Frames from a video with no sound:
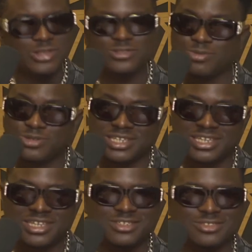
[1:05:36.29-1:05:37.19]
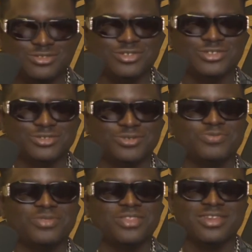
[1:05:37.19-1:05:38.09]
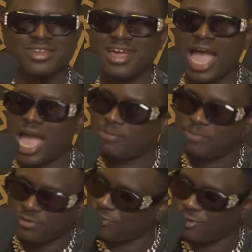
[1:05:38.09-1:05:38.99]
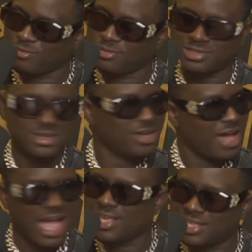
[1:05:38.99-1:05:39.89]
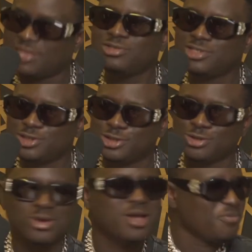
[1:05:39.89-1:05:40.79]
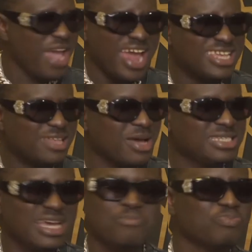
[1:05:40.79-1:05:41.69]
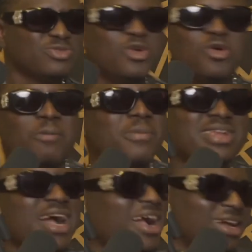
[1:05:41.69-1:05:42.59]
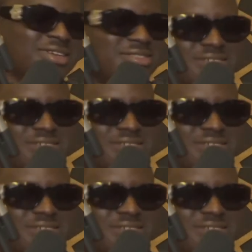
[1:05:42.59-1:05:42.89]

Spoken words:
to Milton Keynes to do a show. I performed. I killed the show. But I realized myself, no comedian can.